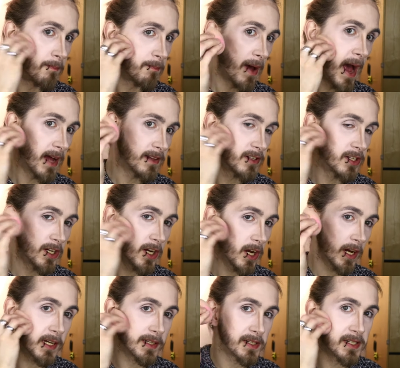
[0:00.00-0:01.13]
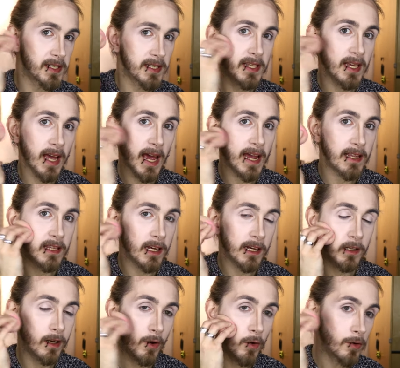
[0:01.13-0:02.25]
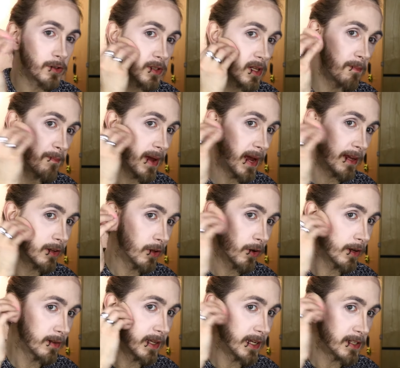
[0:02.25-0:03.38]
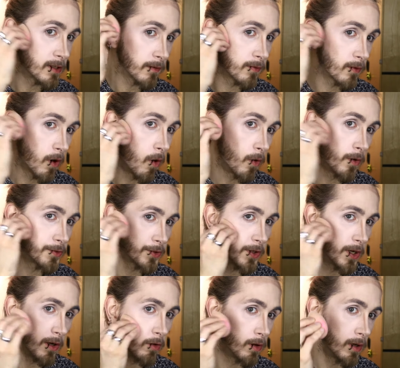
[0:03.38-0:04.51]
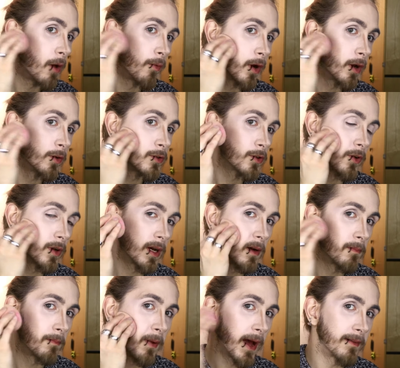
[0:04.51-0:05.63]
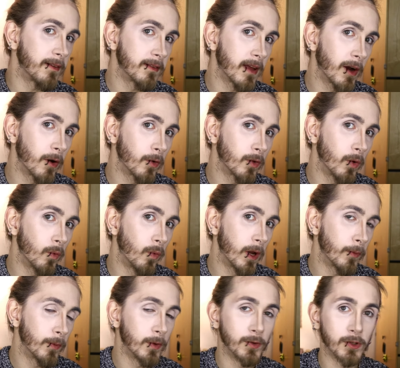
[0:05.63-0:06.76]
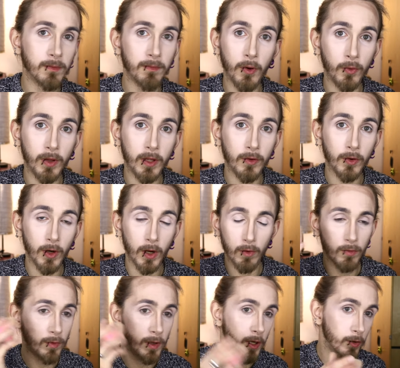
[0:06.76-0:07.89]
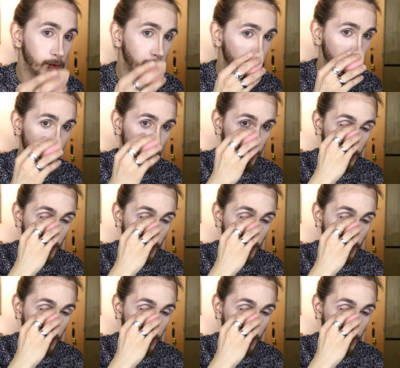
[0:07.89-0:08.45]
The patchier and straighter it looks, the better it is, of course, you know. And we're just gonna pat it out where we just put it, you know. We are just